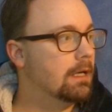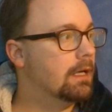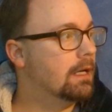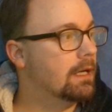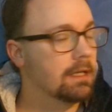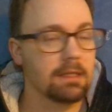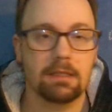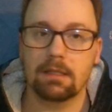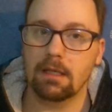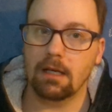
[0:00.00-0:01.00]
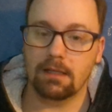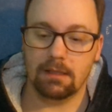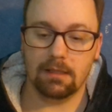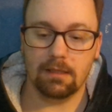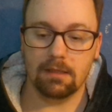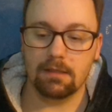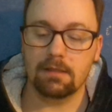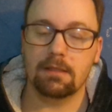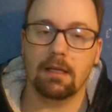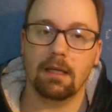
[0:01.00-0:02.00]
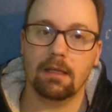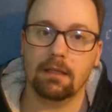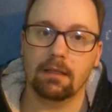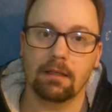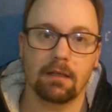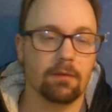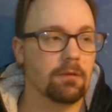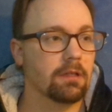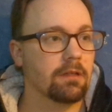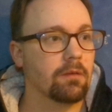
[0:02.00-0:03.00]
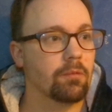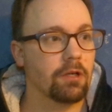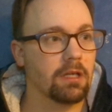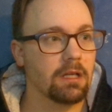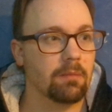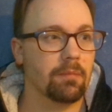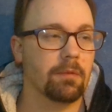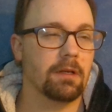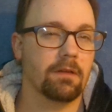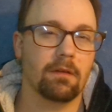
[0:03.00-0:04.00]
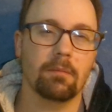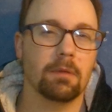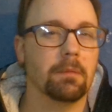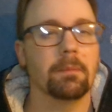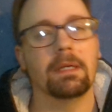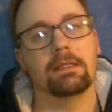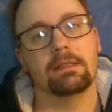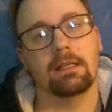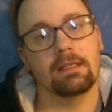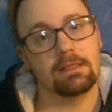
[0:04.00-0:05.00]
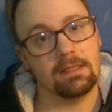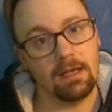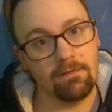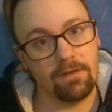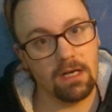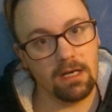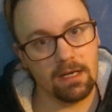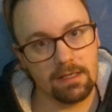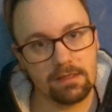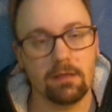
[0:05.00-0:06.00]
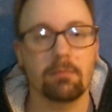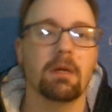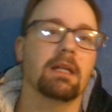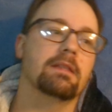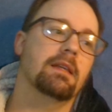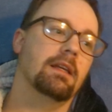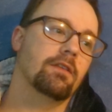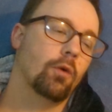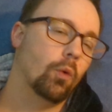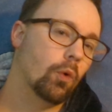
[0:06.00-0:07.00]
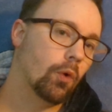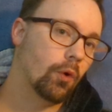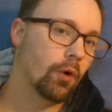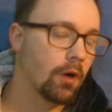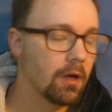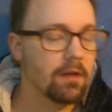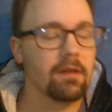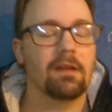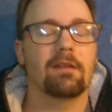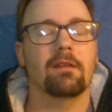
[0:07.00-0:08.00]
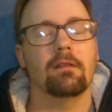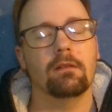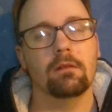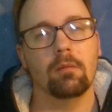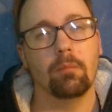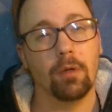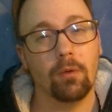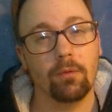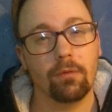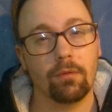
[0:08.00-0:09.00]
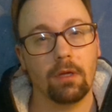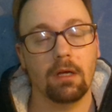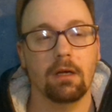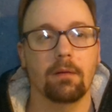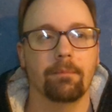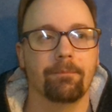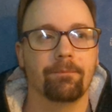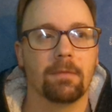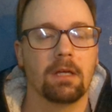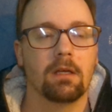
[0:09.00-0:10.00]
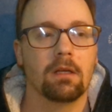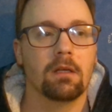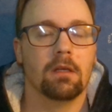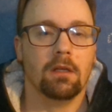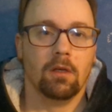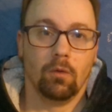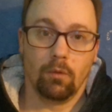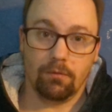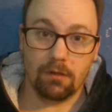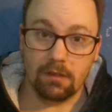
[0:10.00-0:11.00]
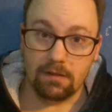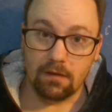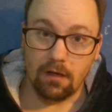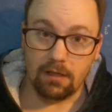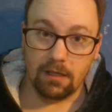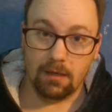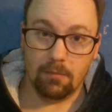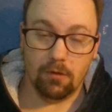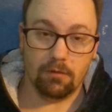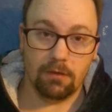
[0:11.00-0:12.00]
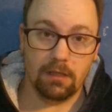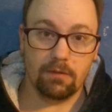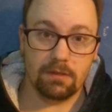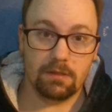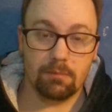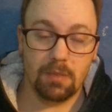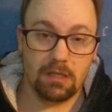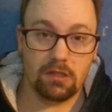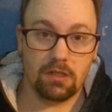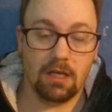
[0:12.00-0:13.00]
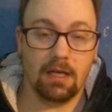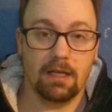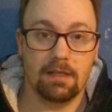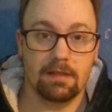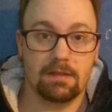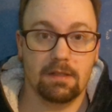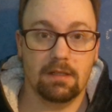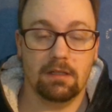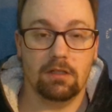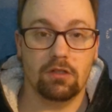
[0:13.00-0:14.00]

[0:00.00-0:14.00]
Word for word: and that is Alien. I wanted to bring it up because some people might say it's sci-fi, some might say it's horror, it's a little both. Um, when Ridley Scott came on, right, it was pitched as uh,